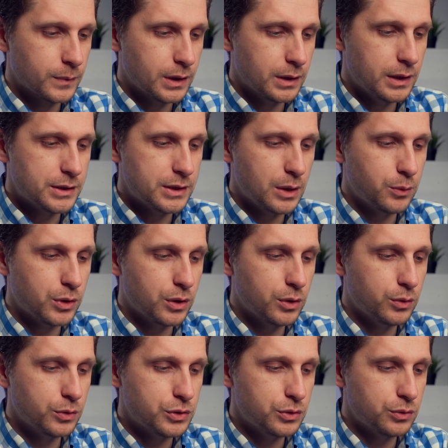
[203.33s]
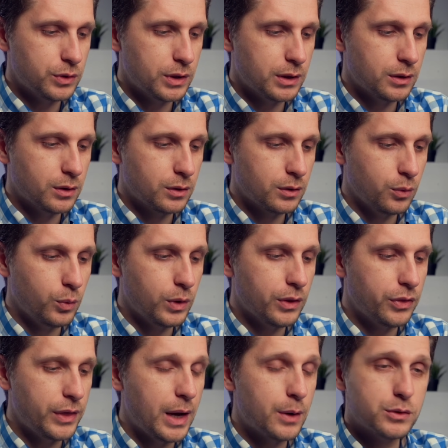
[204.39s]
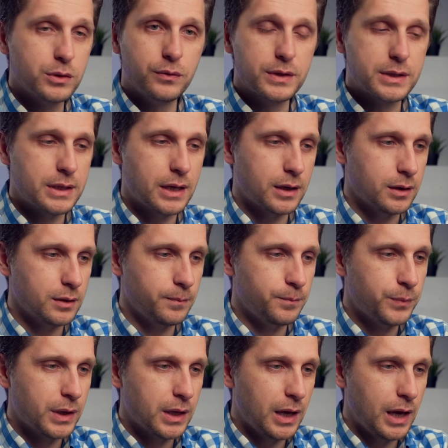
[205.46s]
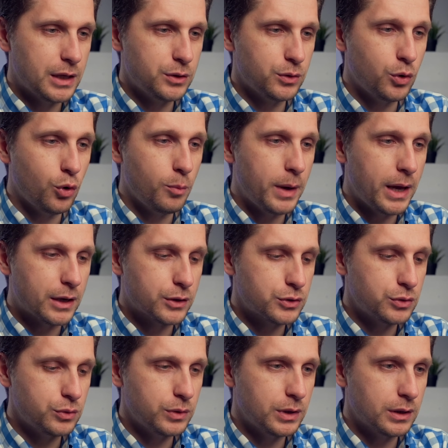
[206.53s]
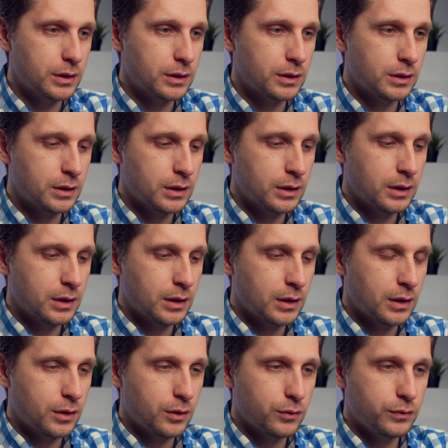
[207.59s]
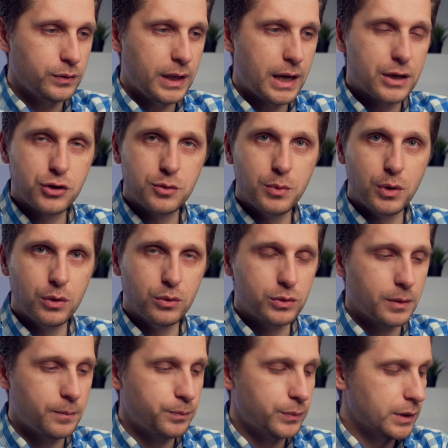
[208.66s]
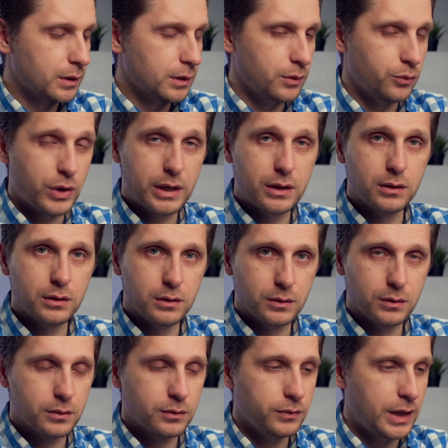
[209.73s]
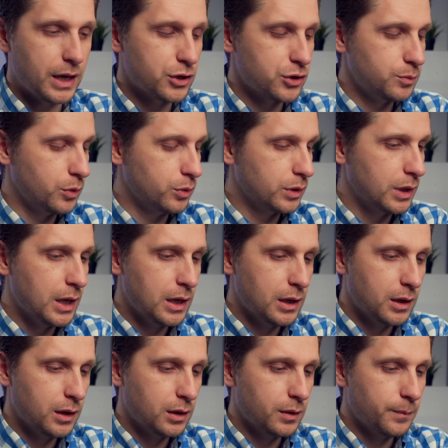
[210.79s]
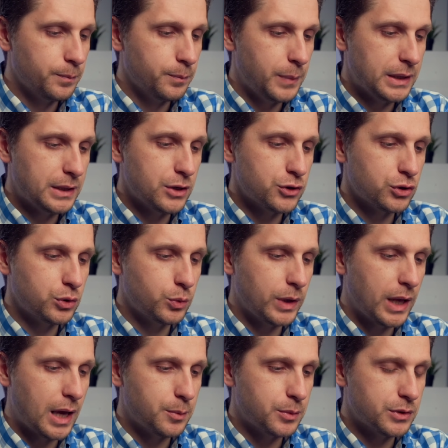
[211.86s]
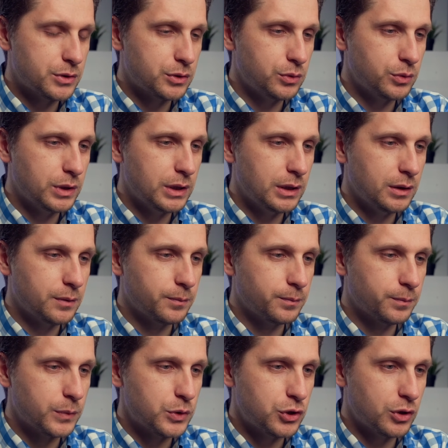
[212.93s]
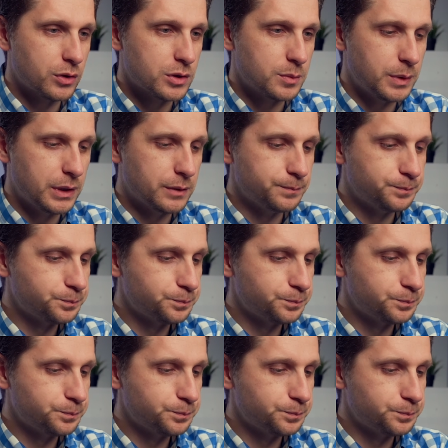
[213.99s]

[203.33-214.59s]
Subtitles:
let's say I want to go to the 1,000th of a second, and you go back to the flash mode, regular flash mode, pay attention to what happens to the shutter speed.